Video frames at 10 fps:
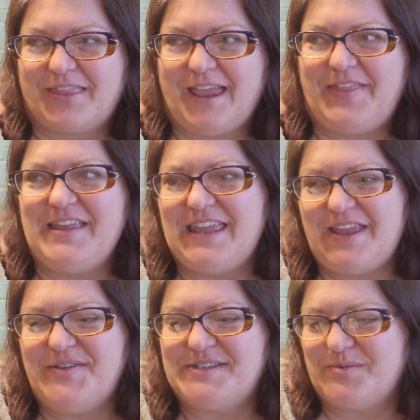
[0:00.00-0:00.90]
I think
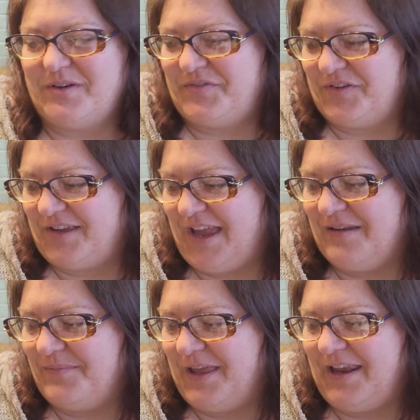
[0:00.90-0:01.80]
he used the word
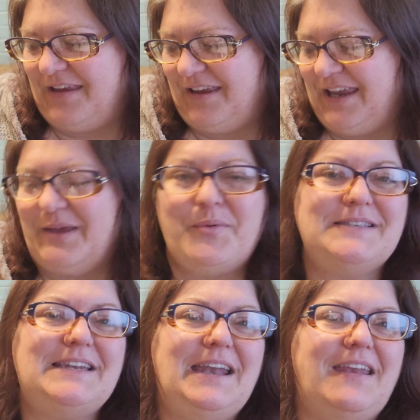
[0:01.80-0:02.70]
forget, but it
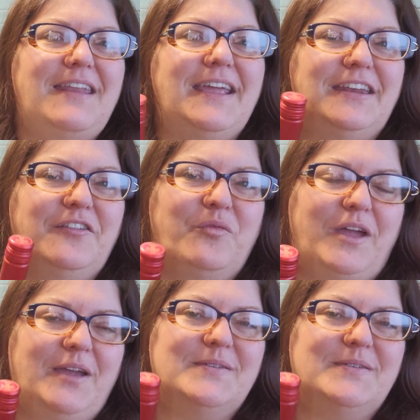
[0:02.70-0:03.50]
wasn't in a negative way.